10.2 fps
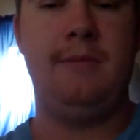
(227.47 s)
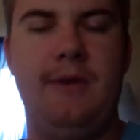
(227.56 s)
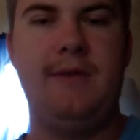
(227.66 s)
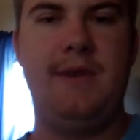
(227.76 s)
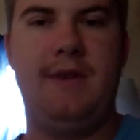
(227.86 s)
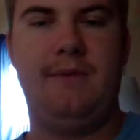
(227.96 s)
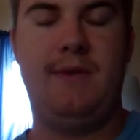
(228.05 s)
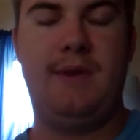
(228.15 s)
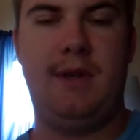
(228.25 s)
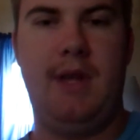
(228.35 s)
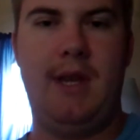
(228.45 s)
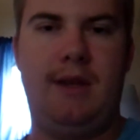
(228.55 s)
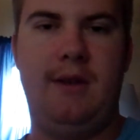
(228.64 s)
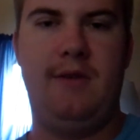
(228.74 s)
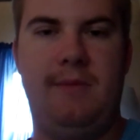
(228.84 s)
suppose just wanting to let you
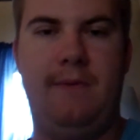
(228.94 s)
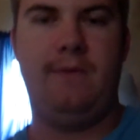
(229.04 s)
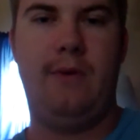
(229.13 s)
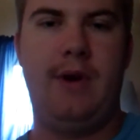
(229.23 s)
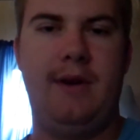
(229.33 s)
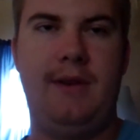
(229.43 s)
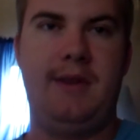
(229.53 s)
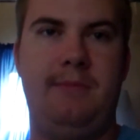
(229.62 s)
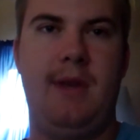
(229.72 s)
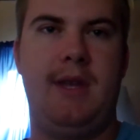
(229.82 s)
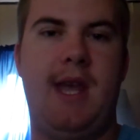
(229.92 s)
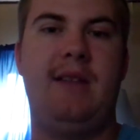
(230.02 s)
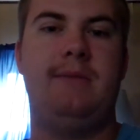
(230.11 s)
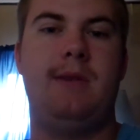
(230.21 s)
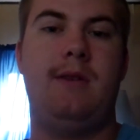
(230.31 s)
know it's been four years since my
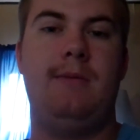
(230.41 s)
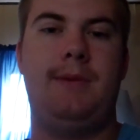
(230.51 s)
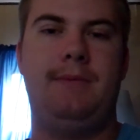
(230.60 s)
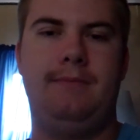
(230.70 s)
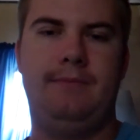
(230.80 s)
account's been open.